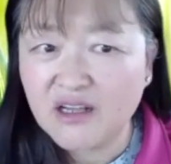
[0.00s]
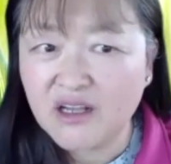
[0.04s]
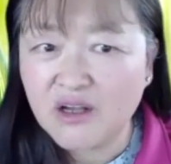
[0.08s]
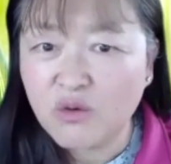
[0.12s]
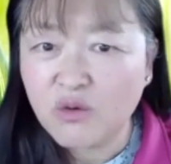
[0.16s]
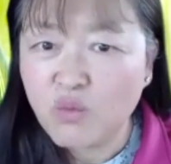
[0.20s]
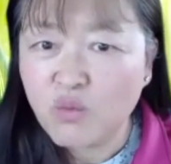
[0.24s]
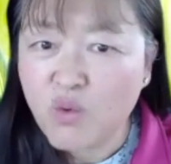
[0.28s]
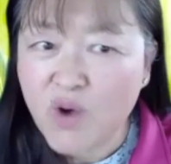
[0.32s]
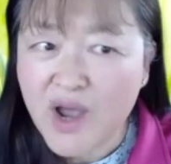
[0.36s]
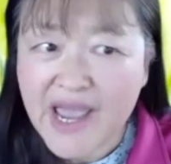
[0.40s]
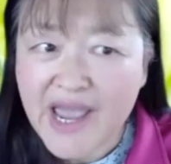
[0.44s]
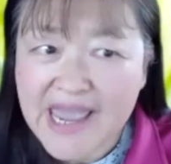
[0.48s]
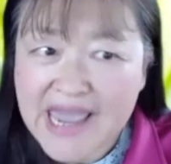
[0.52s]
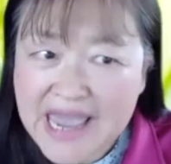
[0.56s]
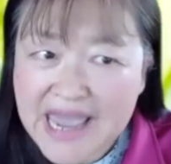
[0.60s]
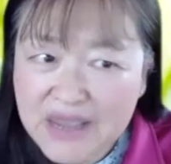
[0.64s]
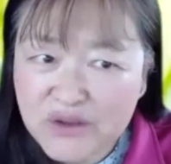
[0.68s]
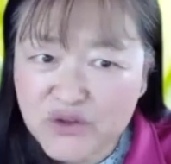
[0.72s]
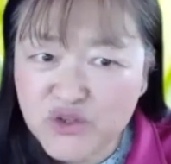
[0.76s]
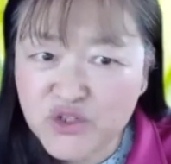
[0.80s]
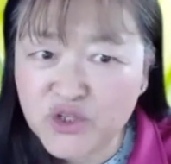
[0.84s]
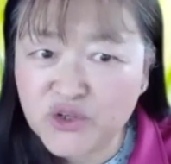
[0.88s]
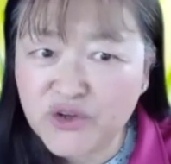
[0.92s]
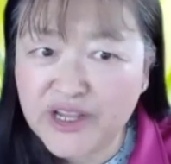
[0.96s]
Why
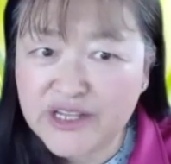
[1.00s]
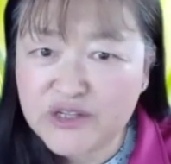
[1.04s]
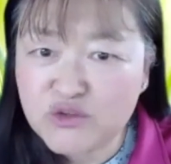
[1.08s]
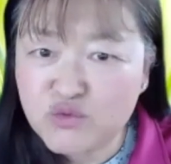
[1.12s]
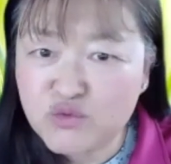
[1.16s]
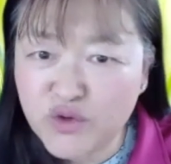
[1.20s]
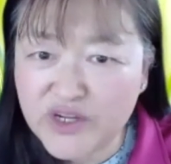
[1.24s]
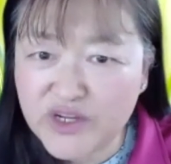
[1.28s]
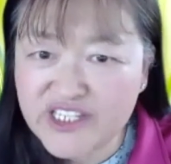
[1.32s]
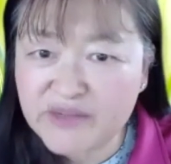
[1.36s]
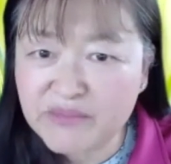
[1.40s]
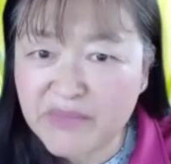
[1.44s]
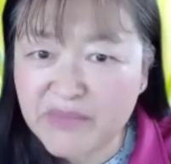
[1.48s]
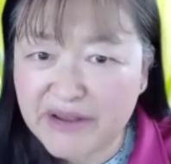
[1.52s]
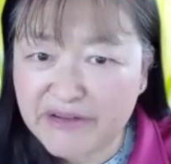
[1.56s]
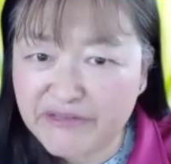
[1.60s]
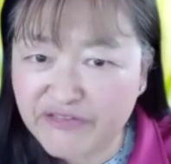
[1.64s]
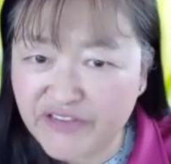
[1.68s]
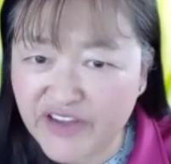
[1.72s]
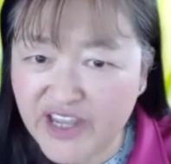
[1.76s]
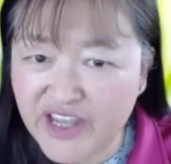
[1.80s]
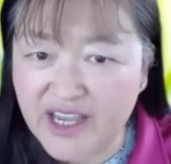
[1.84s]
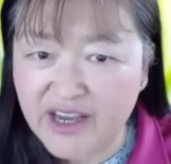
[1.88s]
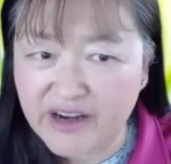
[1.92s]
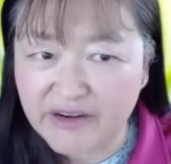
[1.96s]
HOA is raising my
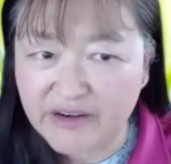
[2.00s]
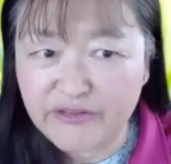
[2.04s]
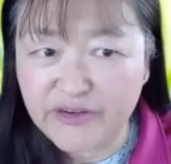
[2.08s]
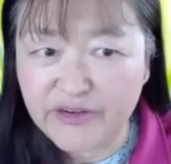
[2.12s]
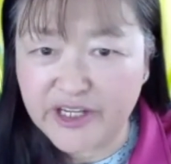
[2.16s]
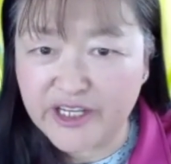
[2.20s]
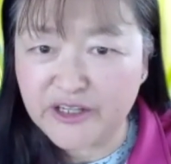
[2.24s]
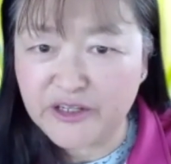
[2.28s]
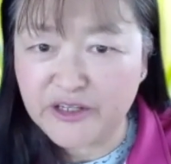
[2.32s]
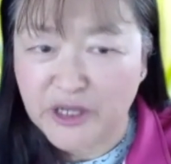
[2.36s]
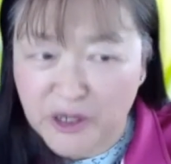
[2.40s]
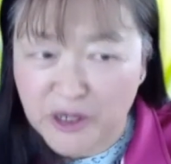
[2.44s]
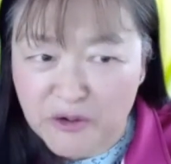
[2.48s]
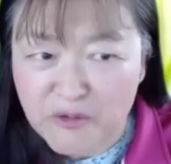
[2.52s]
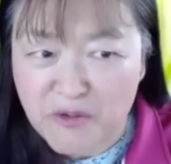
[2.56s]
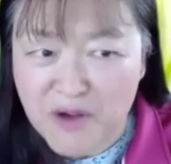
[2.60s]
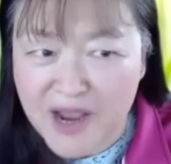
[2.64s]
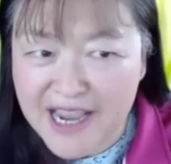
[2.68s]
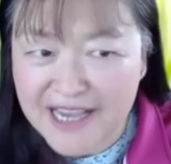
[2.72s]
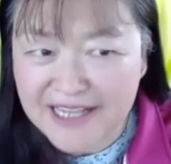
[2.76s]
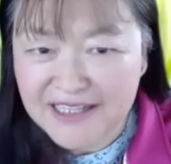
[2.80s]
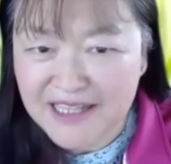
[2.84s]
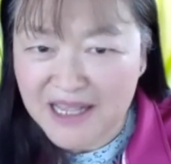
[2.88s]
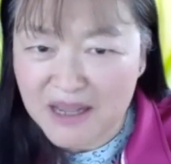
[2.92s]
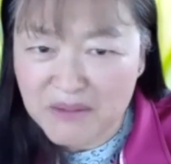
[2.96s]
fee every year,
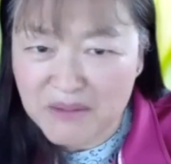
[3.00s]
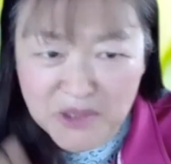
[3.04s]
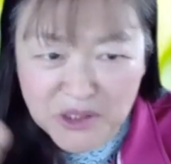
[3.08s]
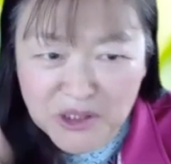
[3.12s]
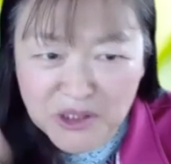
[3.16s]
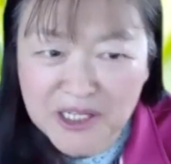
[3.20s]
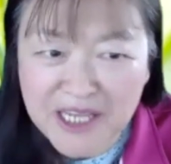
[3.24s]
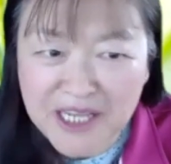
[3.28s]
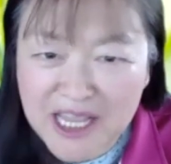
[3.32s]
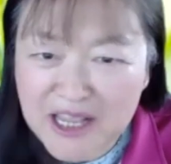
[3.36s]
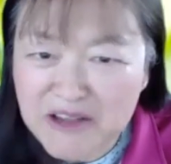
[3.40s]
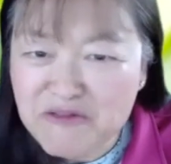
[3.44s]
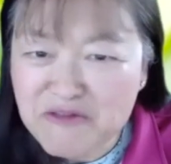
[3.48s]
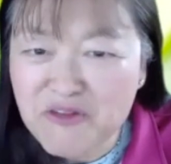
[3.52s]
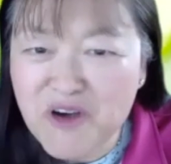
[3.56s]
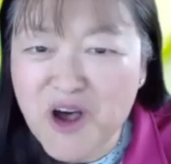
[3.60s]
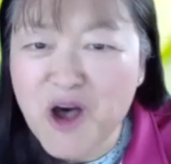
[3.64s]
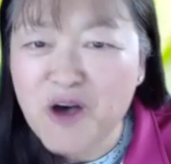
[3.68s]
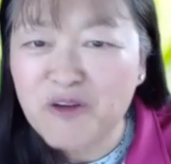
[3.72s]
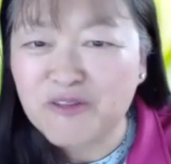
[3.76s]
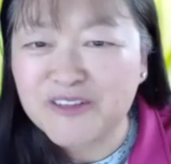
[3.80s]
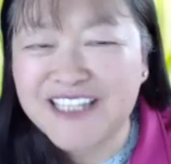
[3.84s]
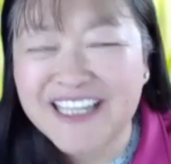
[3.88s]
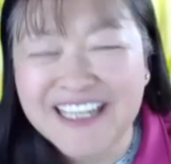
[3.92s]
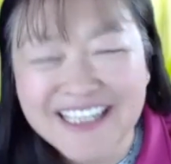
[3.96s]
right? I'm gonna get
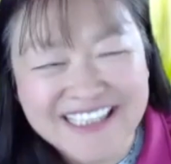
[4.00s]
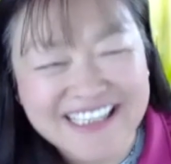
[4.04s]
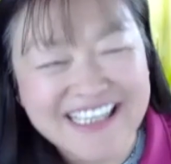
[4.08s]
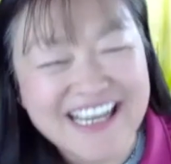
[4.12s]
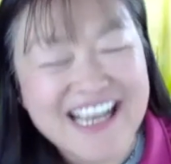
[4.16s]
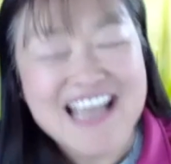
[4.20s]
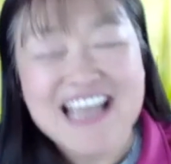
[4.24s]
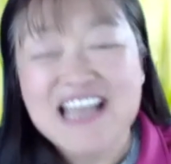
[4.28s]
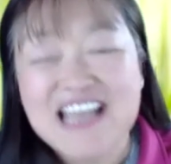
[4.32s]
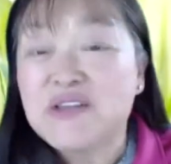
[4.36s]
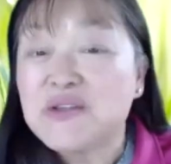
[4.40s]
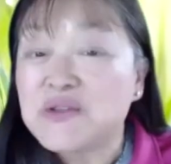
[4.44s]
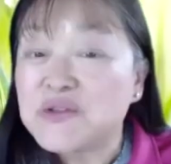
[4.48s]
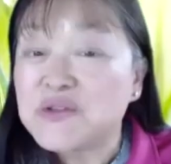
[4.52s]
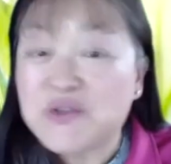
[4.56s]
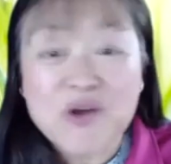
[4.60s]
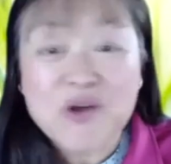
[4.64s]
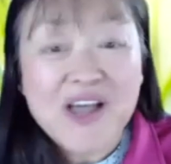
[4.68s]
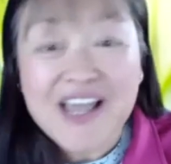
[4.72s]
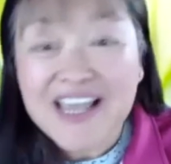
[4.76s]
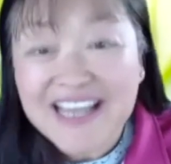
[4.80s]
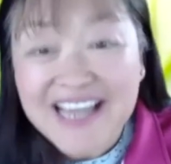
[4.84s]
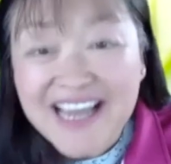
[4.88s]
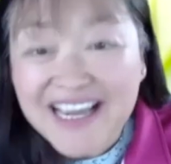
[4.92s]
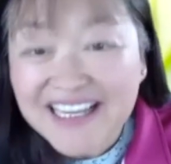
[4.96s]
involved. So
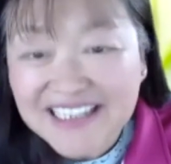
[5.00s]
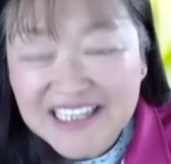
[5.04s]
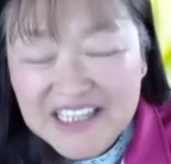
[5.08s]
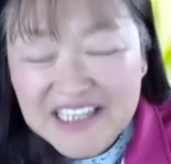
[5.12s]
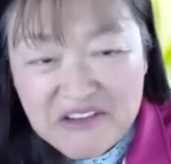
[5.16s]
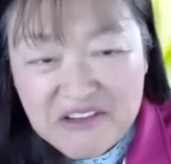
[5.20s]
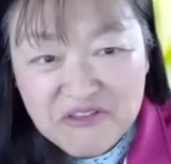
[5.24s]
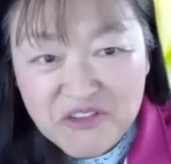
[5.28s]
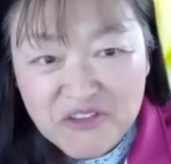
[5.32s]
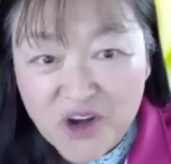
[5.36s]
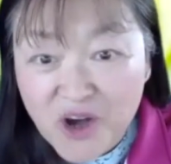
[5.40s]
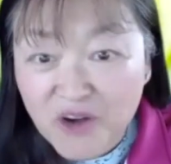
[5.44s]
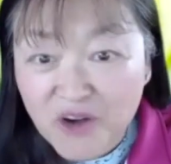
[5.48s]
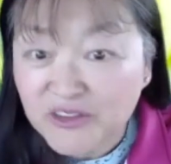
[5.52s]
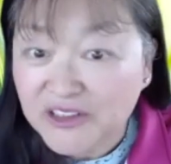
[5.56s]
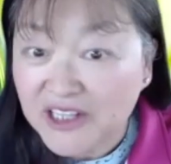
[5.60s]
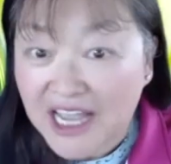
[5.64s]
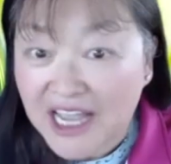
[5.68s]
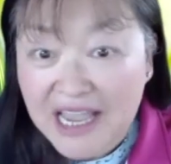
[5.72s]
I got involved.